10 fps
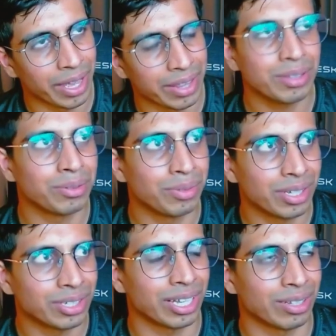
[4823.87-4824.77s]
I think the
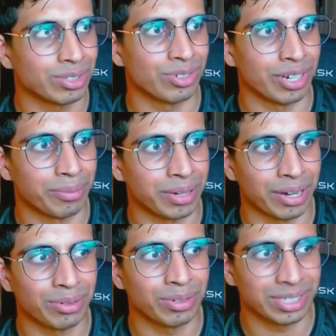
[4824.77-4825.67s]
real challenge for them
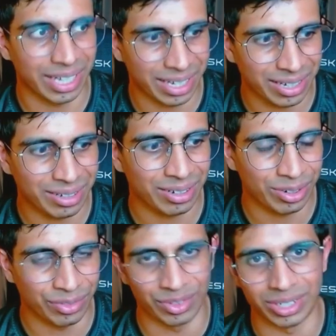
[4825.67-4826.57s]
now is like
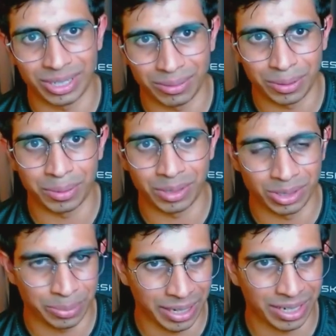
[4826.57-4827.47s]
converting people
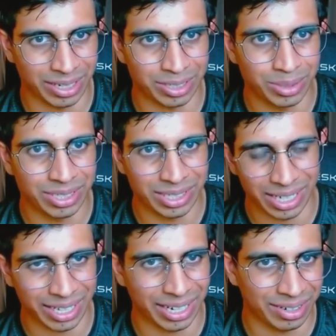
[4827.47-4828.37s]
into paying customers and
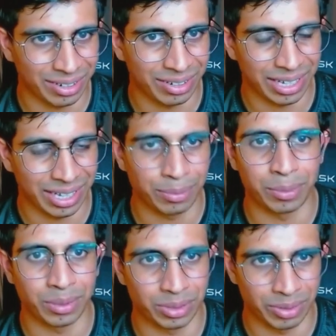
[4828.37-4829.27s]
like getting getting
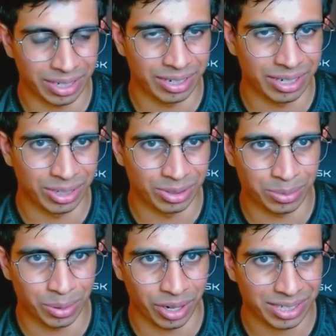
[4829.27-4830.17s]
people to regularly use the
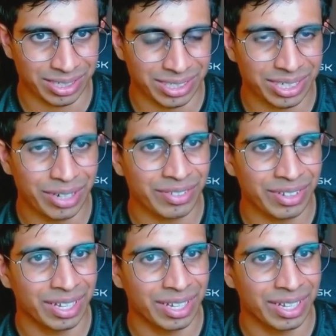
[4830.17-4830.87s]
product and stuff.